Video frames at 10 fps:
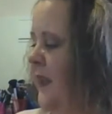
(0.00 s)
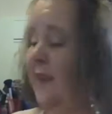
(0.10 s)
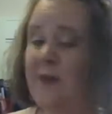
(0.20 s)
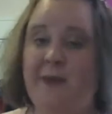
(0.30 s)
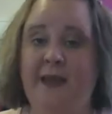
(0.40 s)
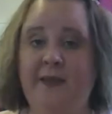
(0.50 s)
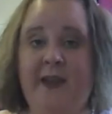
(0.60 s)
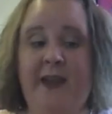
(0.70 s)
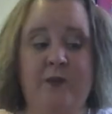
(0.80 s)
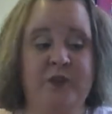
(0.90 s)
if I make
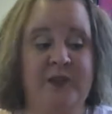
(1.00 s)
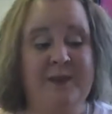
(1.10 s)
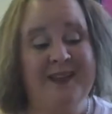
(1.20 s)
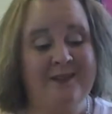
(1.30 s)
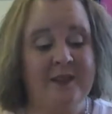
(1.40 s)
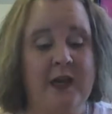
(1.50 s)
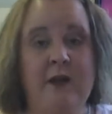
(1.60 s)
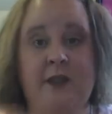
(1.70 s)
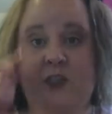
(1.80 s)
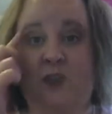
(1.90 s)
that, which I plan on it,
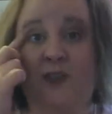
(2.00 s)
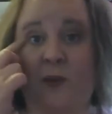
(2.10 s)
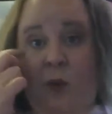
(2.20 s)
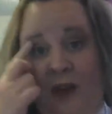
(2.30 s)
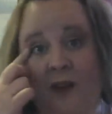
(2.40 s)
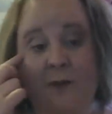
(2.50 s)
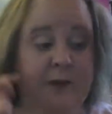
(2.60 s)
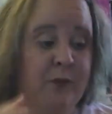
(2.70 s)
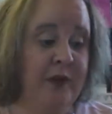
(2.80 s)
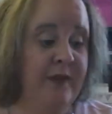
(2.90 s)
I'll let you see what I come
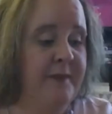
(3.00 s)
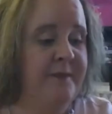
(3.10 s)
up with.